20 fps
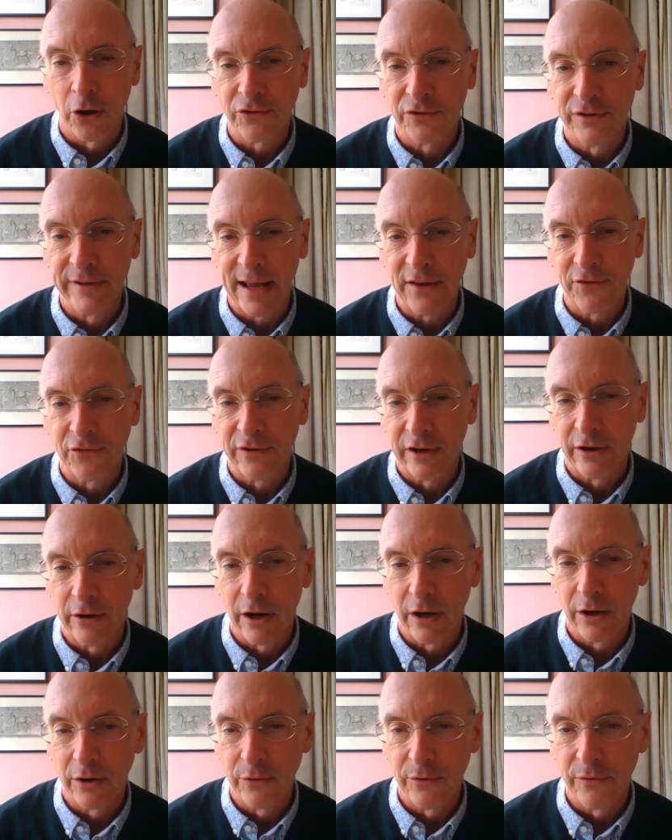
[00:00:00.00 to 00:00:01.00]
not net
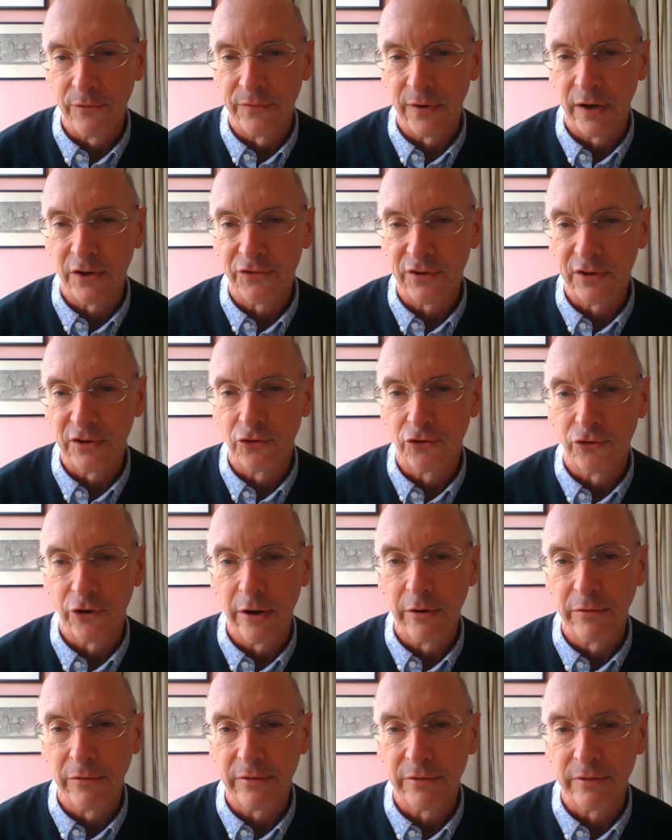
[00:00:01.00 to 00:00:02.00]
zero versus
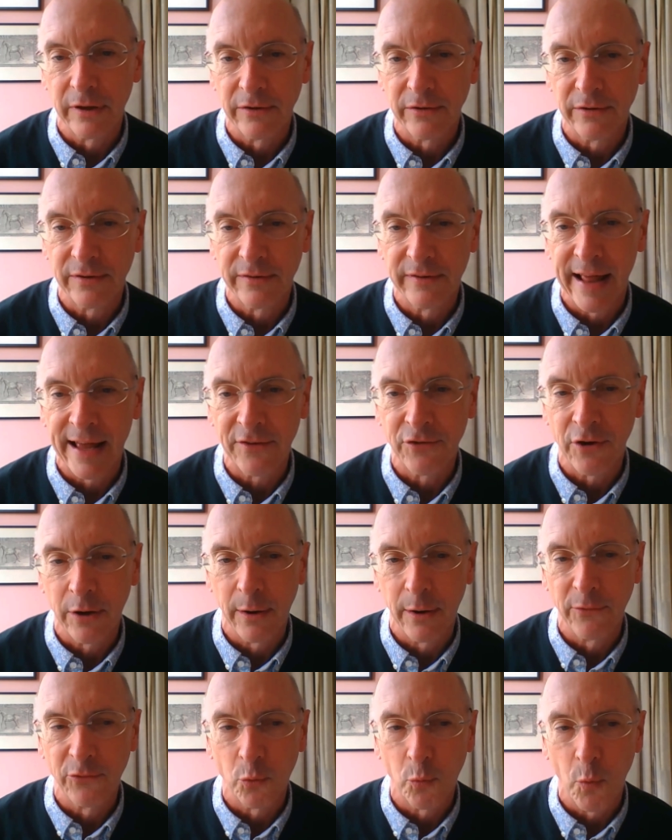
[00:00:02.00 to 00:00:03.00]
growth, that net
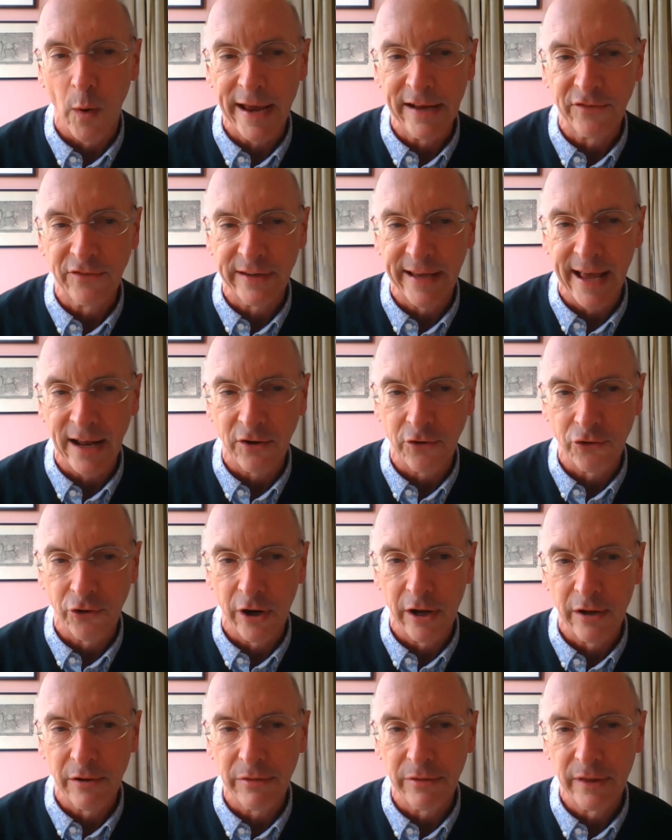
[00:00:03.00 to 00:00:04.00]
zero is a way to get
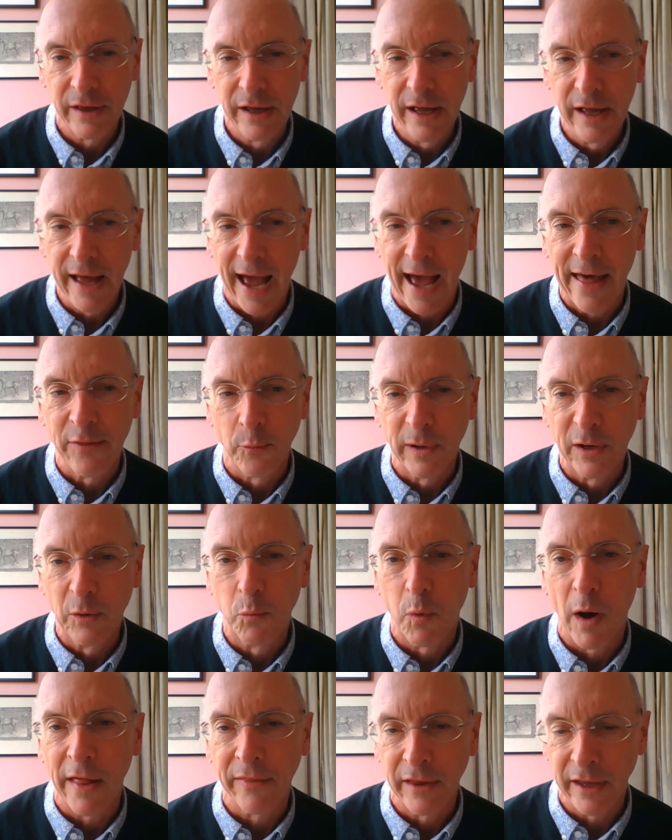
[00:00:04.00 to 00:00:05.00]
growth, and that we'd
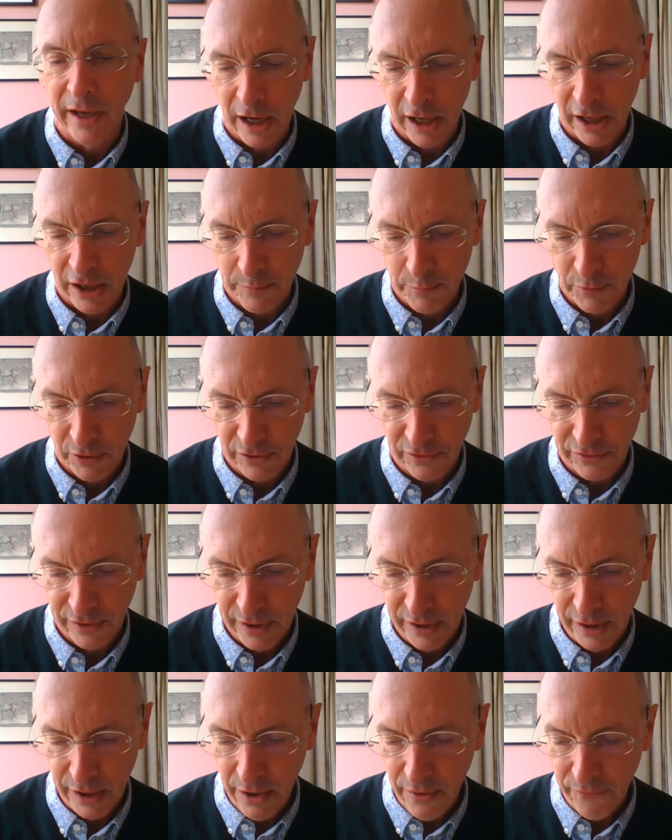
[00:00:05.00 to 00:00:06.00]
won the argument
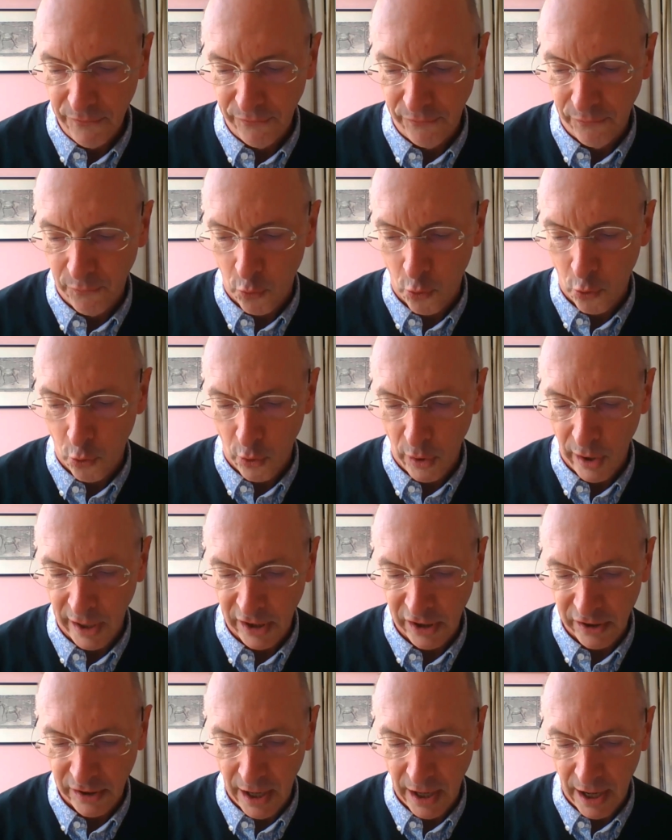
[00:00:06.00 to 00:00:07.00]

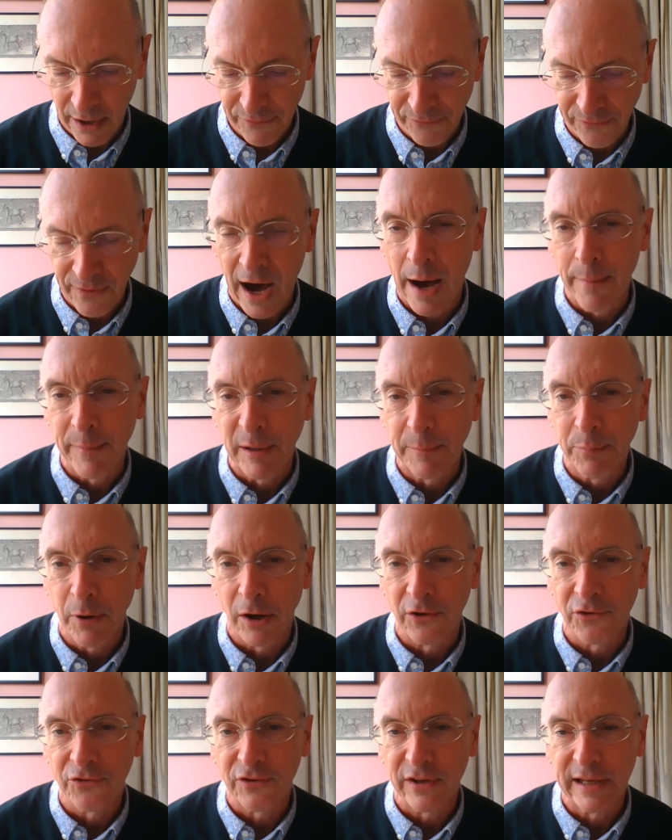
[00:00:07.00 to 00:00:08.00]
for a farming
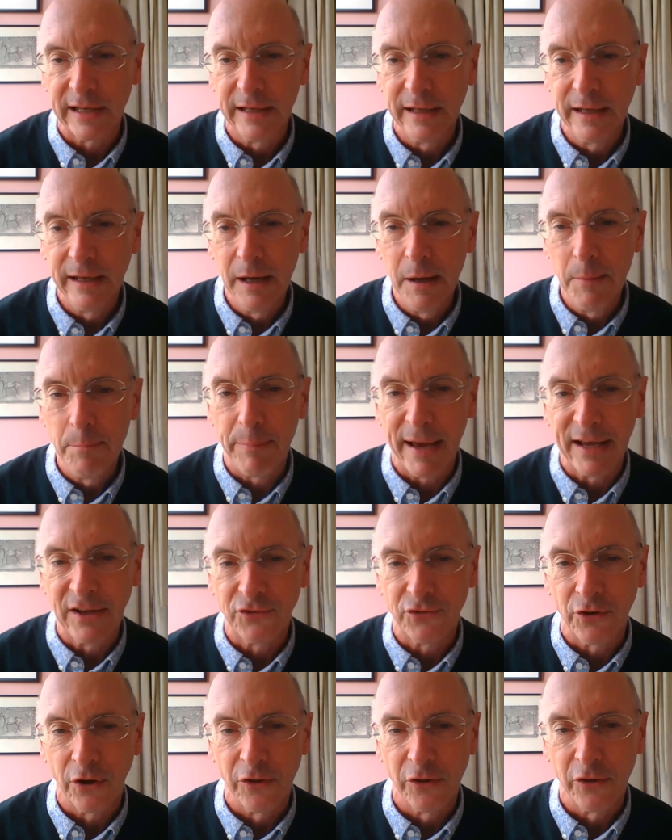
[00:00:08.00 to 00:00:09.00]
policy
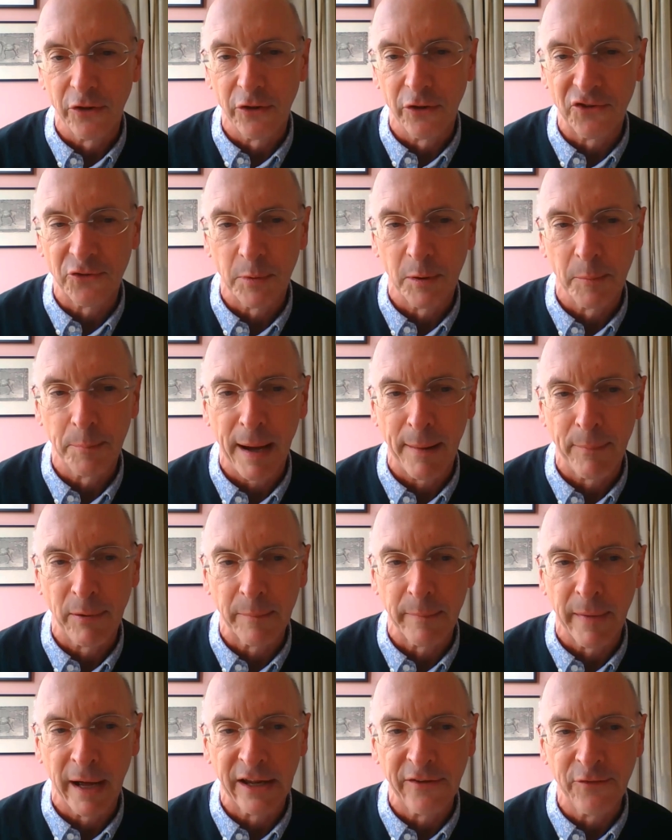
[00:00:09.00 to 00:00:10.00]
based on the principle of
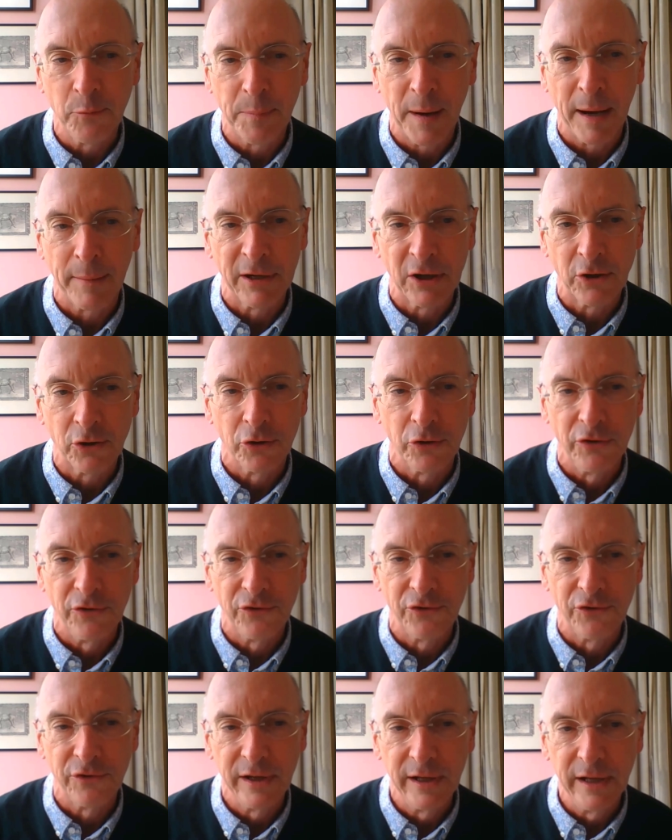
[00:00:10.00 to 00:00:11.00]
public money for public
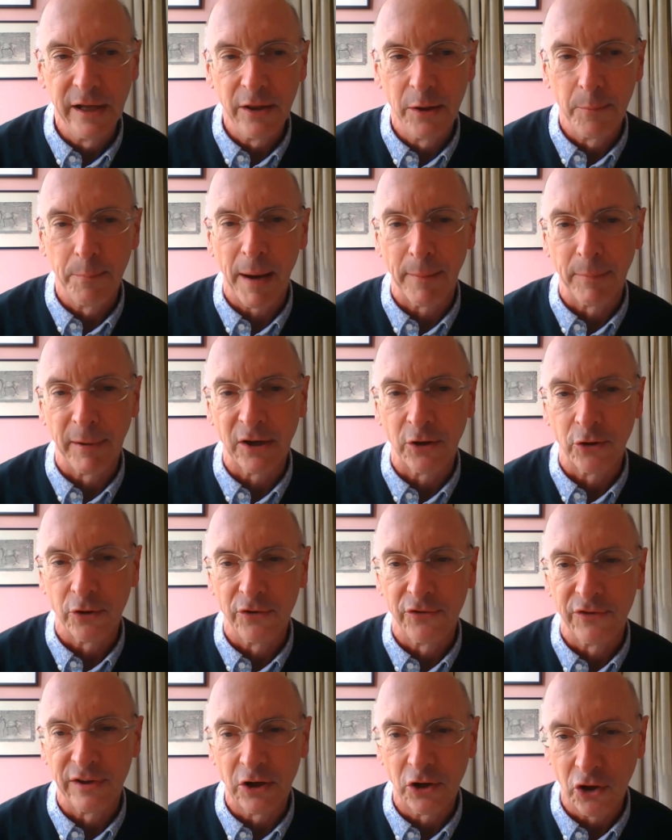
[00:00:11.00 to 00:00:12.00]
goods, the public
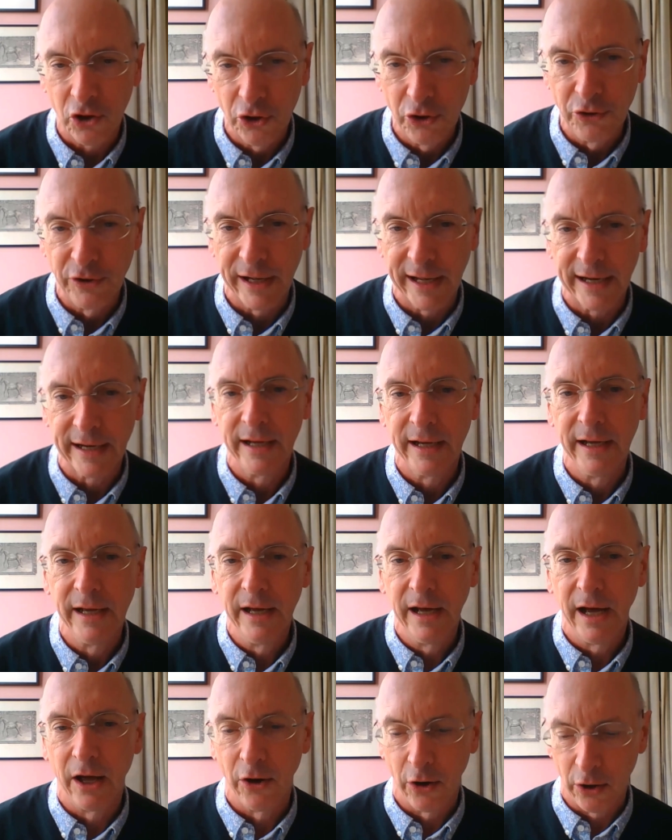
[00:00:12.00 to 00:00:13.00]
goods including
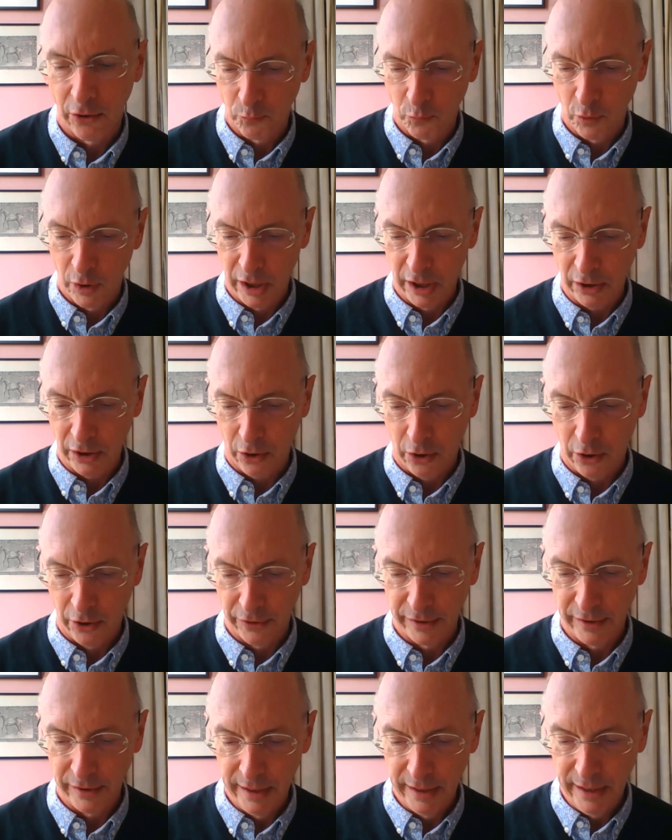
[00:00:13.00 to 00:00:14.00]
a lot of work
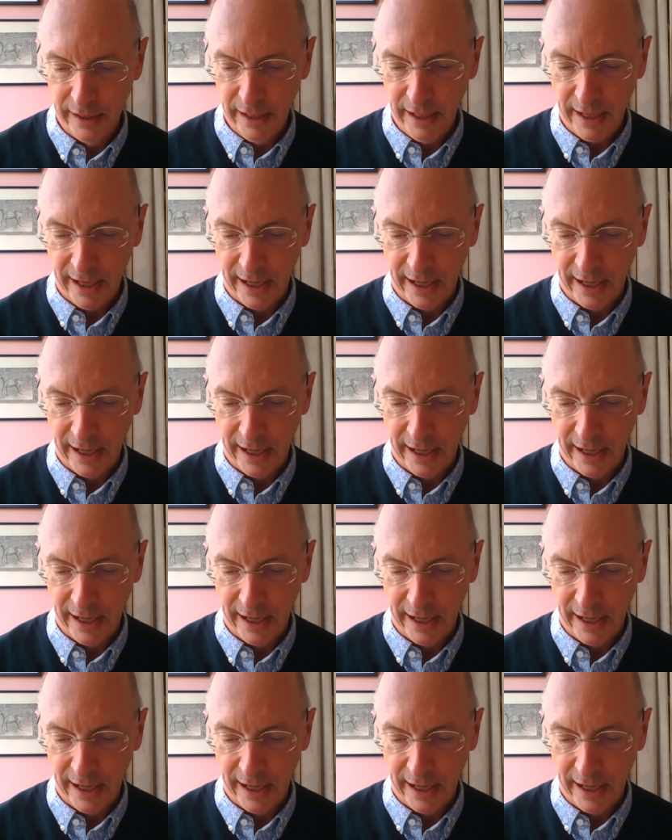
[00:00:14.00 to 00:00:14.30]
on